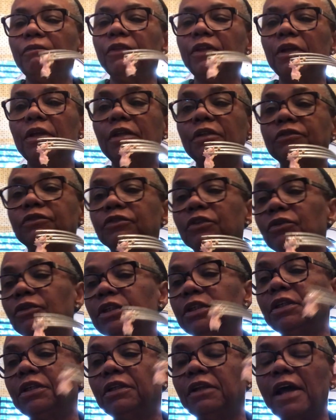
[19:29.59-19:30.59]
It is so
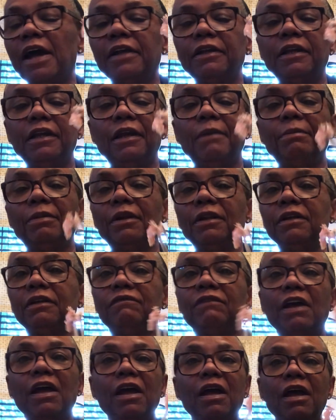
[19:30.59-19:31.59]
good. I can't believe
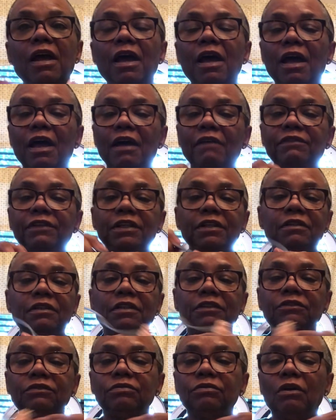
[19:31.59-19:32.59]
I've eaten
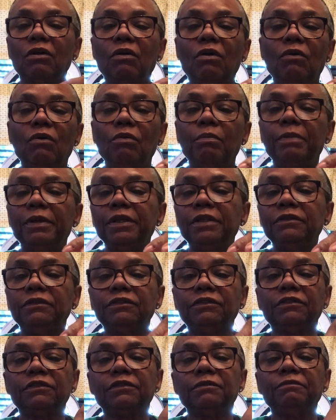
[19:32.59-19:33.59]
this whole
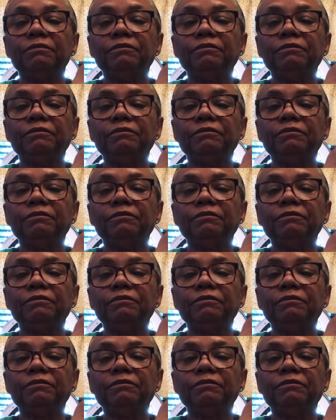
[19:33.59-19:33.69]
piece.